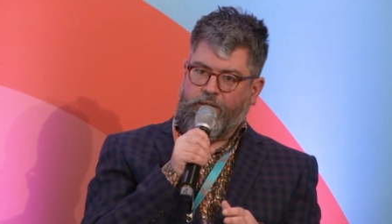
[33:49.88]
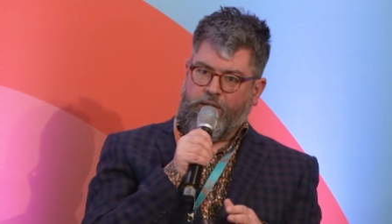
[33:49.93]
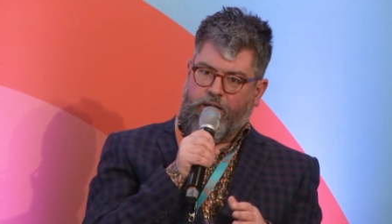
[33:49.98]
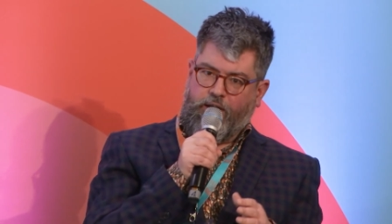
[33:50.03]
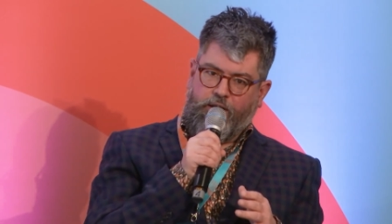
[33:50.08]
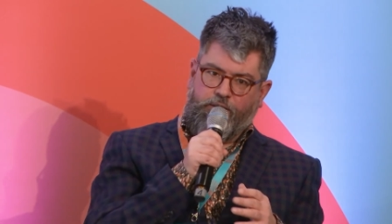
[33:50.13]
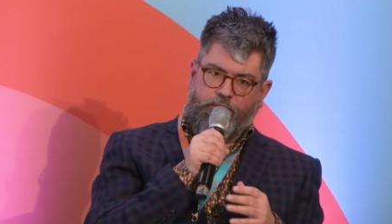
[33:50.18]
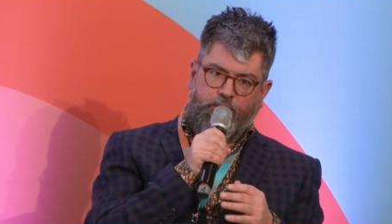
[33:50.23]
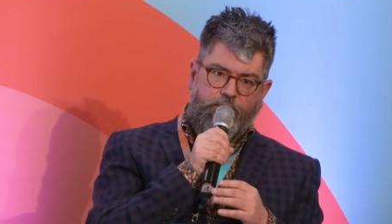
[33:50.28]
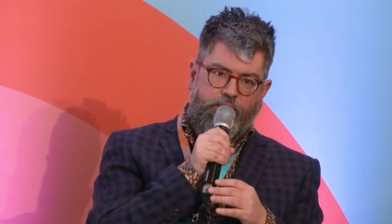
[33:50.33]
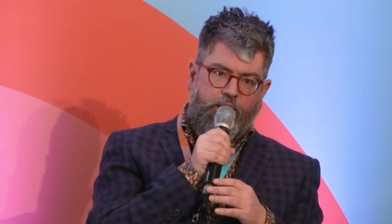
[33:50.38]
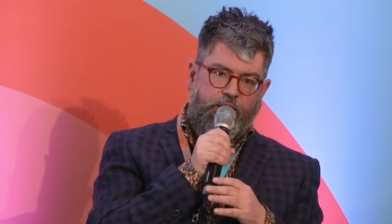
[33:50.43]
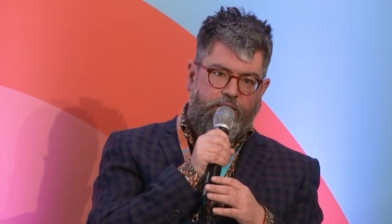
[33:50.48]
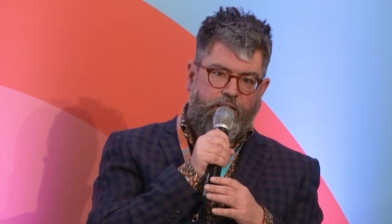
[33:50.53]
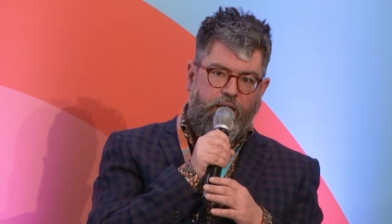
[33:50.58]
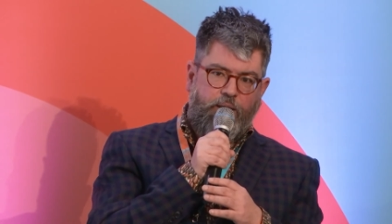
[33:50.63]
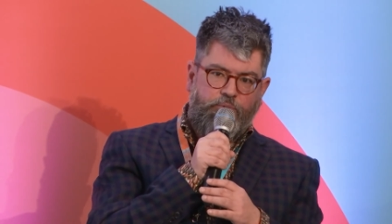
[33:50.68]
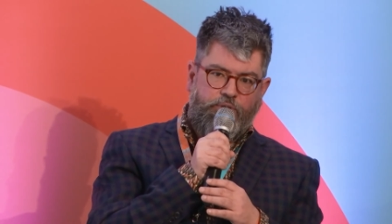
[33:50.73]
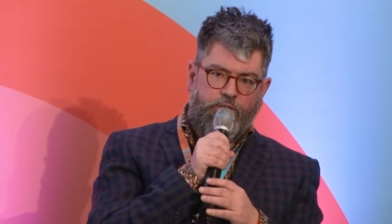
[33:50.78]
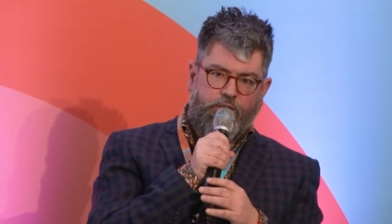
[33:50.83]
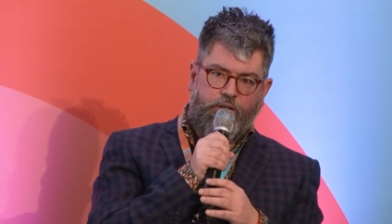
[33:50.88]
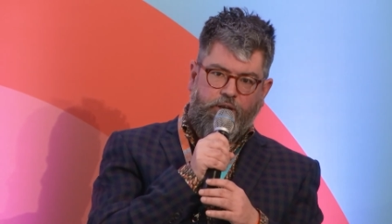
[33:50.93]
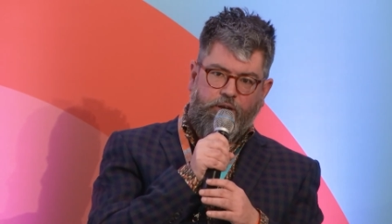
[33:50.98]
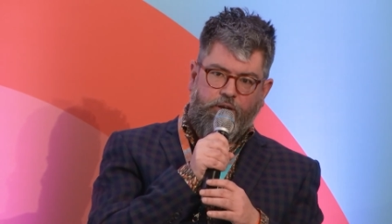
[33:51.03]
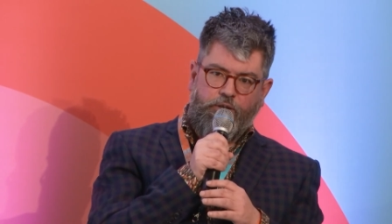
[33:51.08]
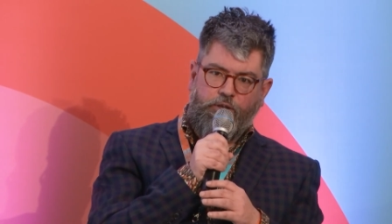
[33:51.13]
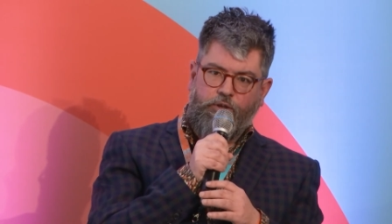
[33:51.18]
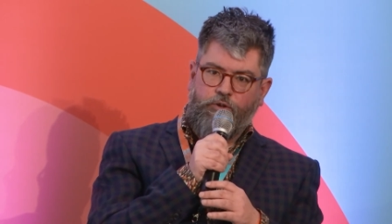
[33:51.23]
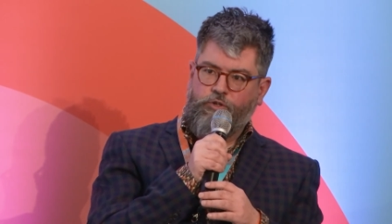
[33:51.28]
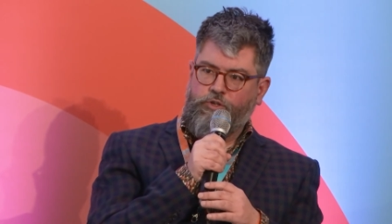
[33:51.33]
And I think they came to the
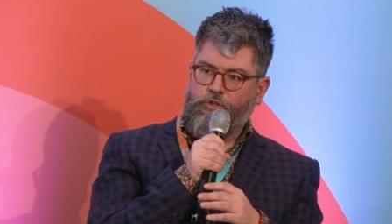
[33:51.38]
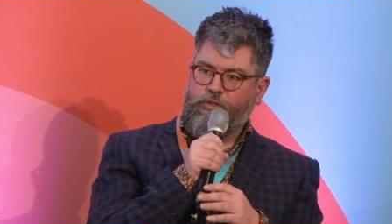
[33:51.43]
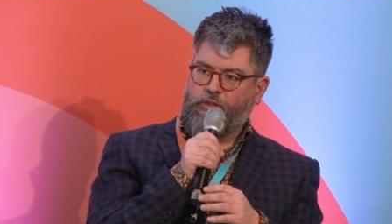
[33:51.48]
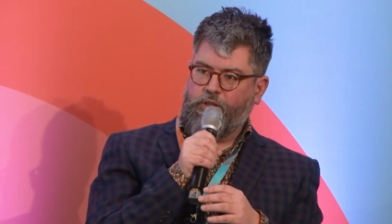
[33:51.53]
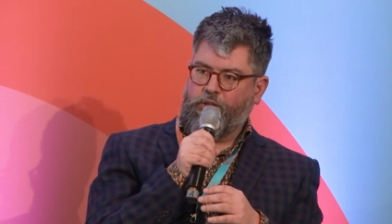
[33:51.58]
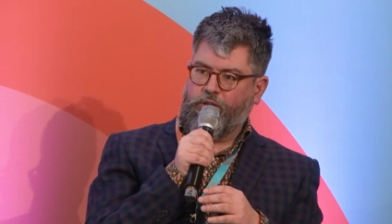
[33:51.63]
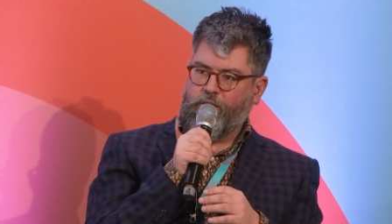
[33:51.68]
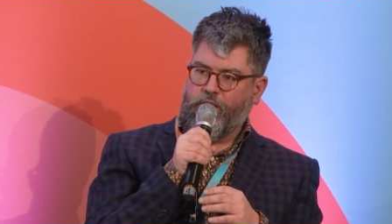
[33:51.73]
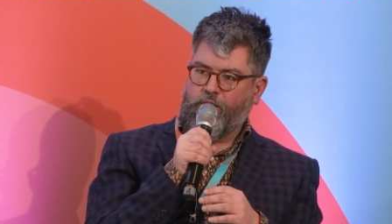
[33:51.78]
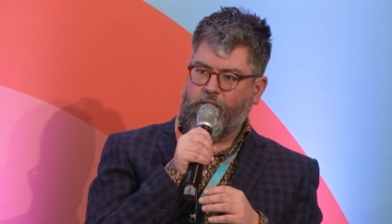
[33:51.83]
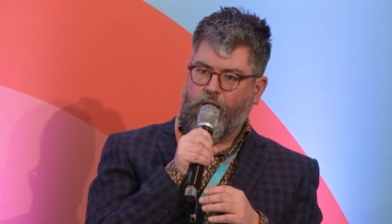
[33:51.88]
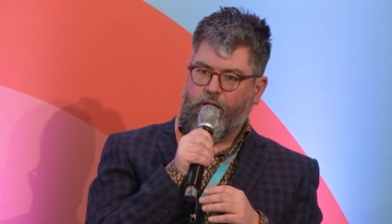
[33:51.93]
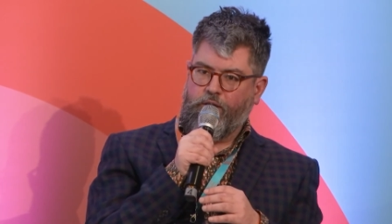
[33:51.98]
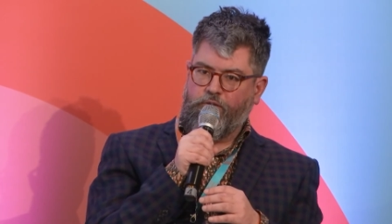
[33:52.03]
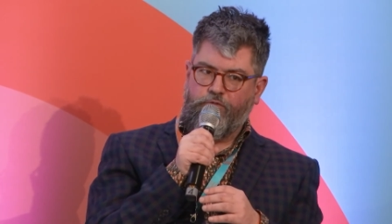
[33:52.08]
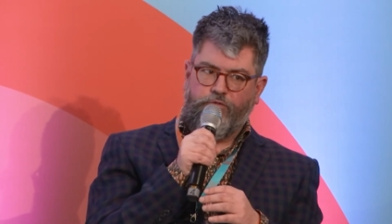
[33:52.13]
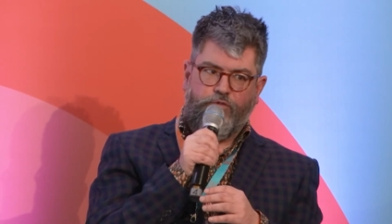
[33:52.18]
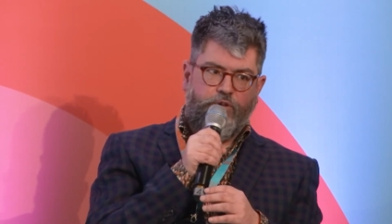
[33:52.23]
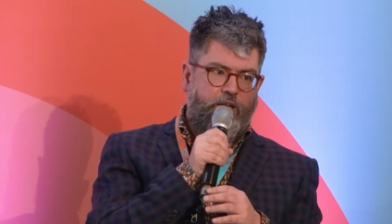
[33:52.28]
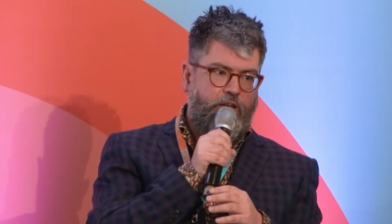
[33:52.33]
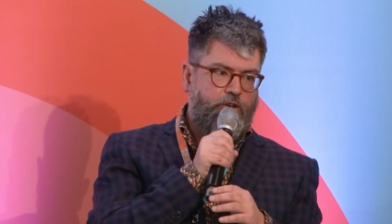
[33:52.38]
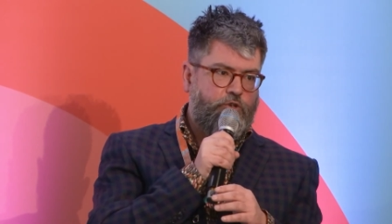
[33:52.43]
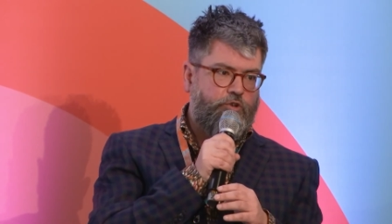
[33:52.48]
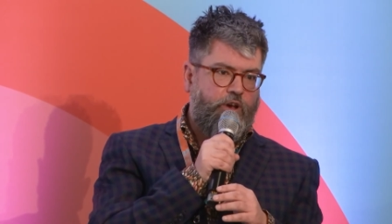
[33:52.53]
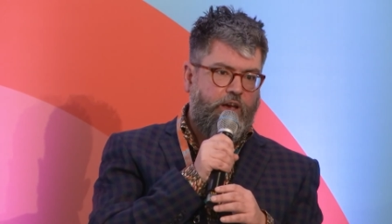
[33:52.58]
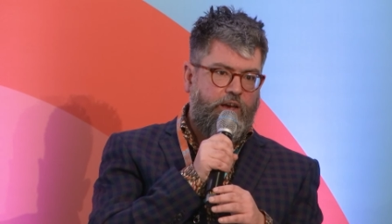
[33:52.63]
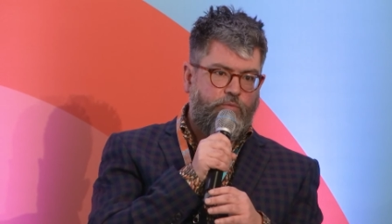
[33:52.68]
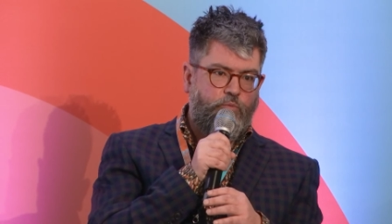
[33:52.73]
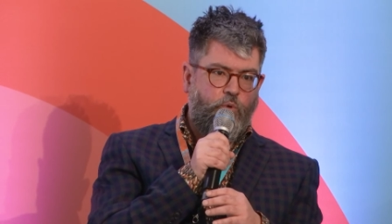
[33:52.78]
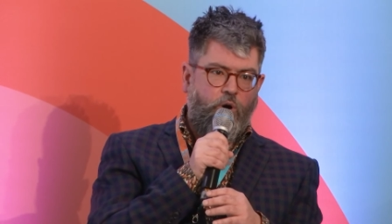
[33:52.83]
conclusion that an unfair
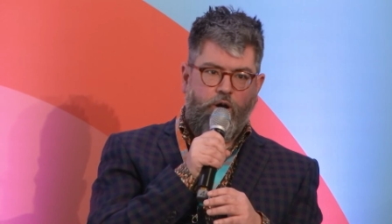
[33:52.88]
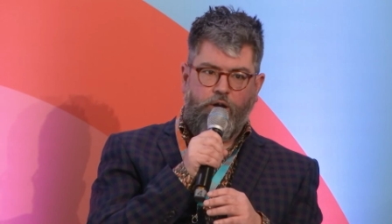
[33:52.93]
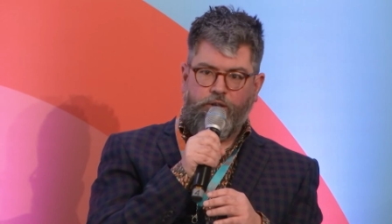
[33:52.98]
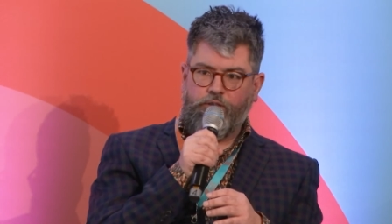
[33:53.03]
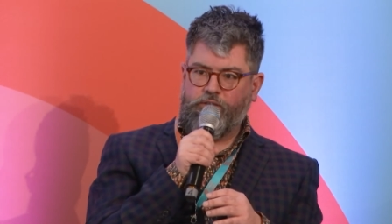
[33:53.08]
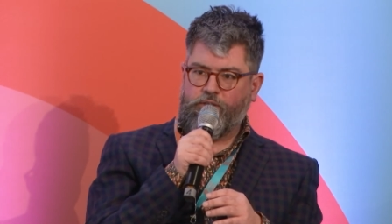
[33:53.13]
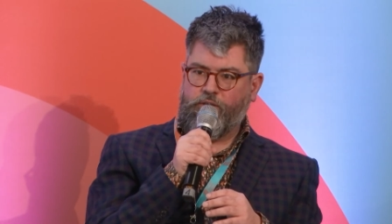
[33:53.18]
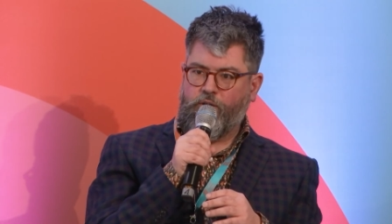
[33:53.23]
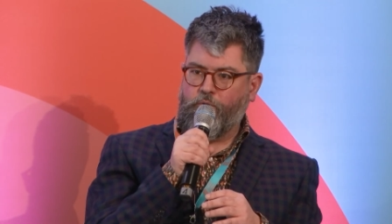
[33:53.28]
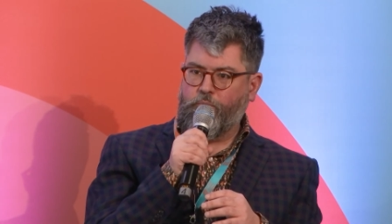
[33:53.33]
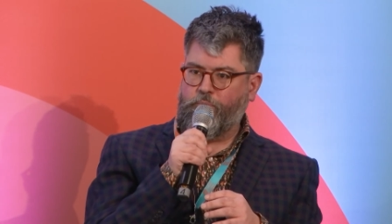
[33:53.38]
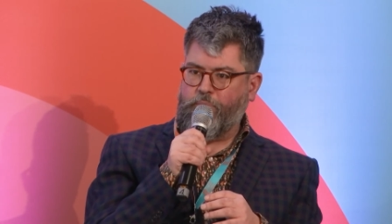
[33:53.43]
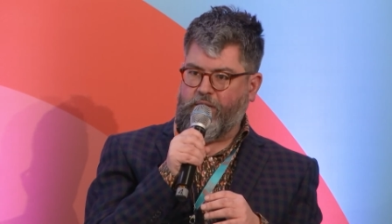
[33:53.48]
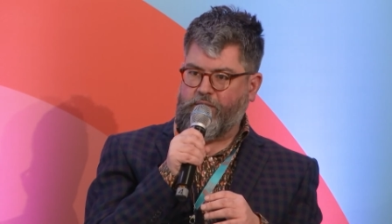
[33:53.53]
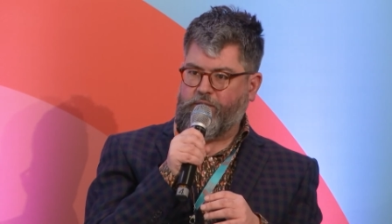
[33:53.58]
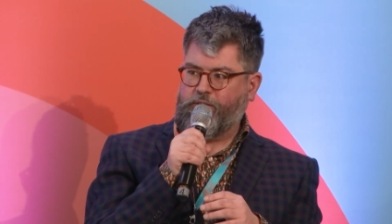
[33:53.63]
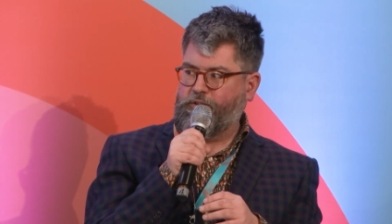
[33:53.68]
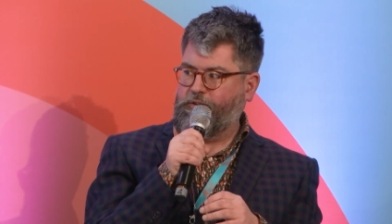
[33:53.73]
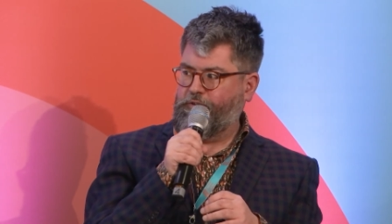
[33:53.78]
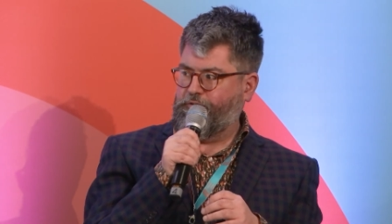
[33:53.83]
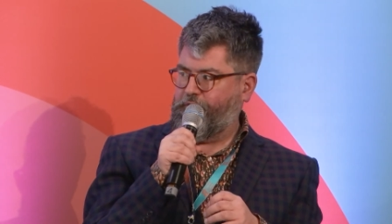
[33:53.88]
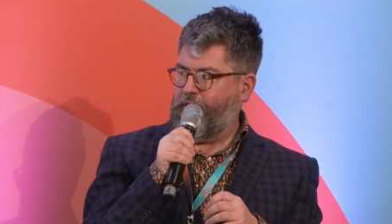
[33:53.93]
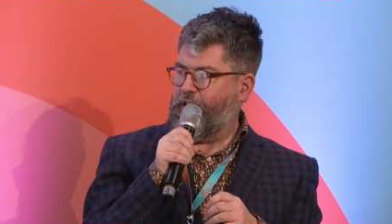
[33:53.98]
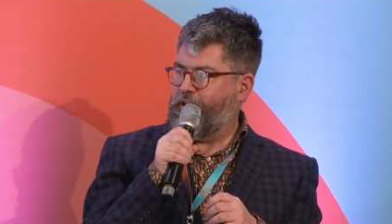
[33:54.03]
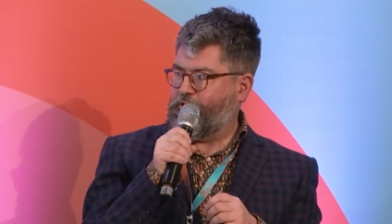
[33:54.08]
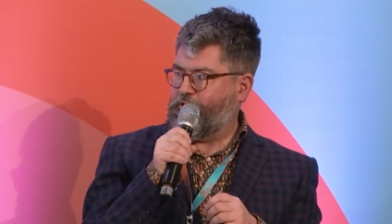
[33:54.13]
trade wine sold better than a fair